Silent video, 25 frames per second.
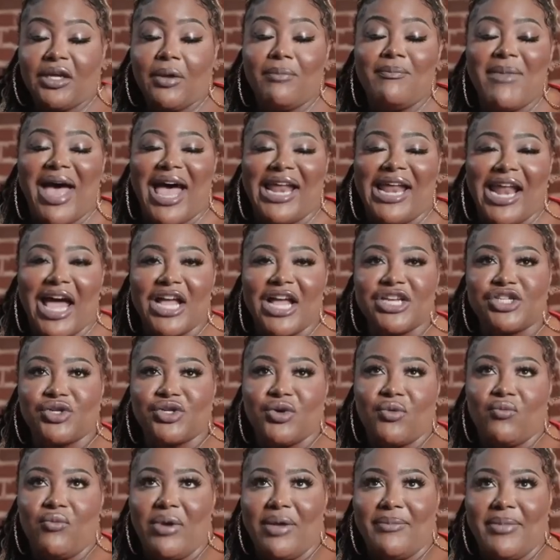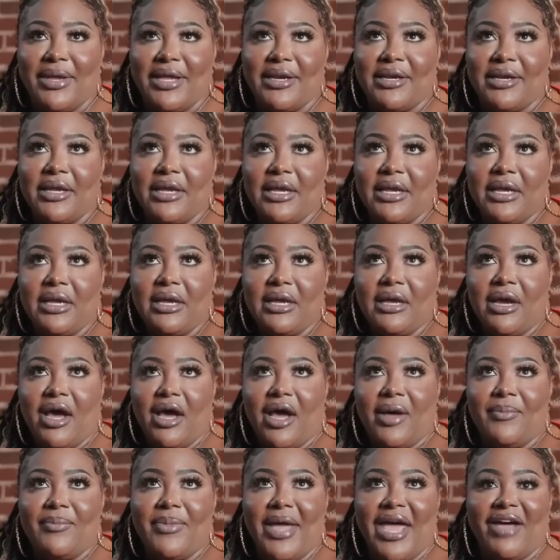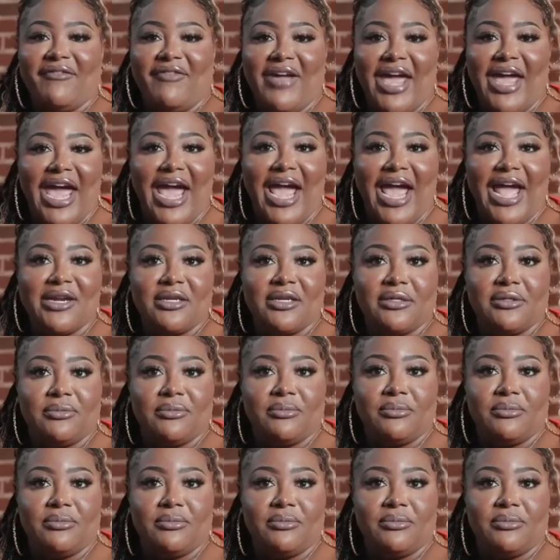biological women, um, have had